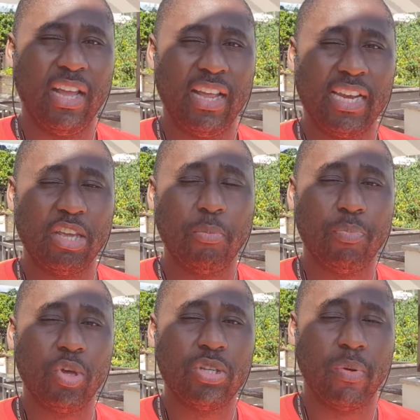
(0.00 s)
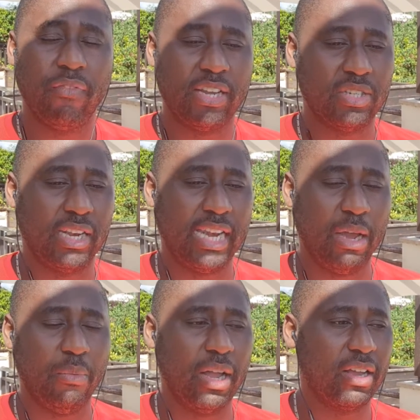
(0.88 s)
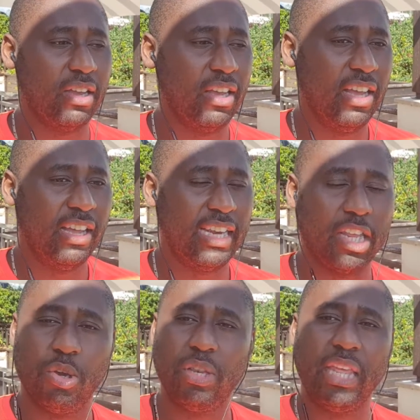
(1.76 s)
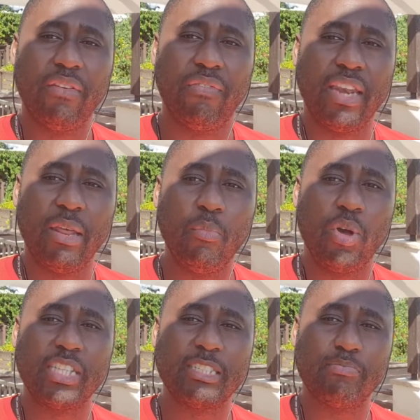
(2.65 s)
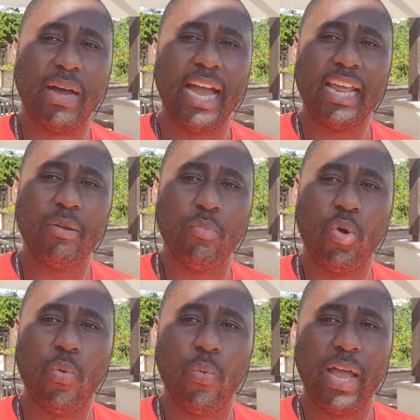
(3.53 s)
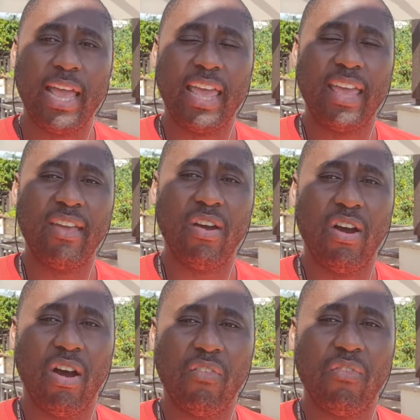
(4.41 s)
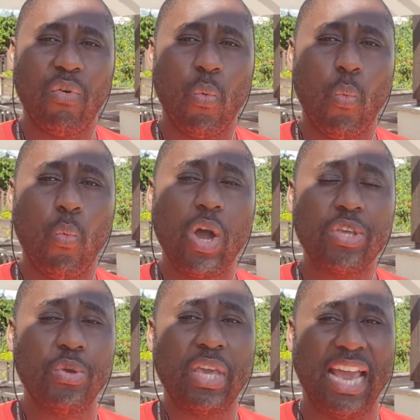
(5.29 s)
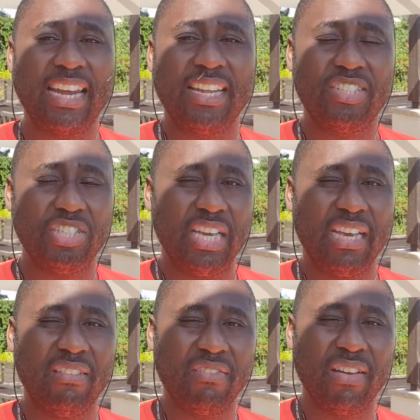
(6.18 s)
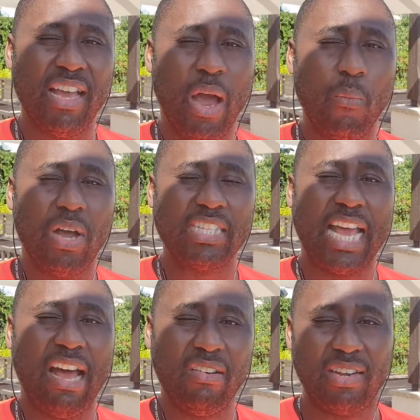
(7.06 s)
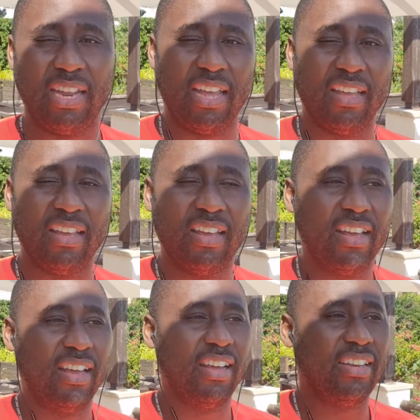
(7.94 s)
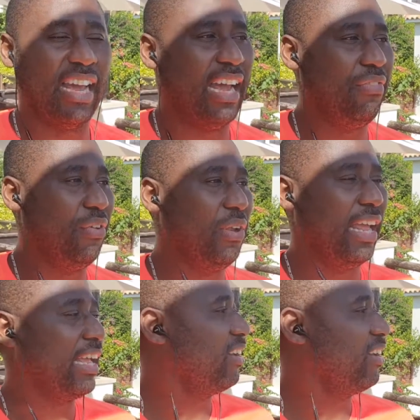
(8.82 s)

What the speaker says: that you'll build your professional network, that you'll leave feeling more inspired and more aware of what you can achieve and what is out there, that I feel like I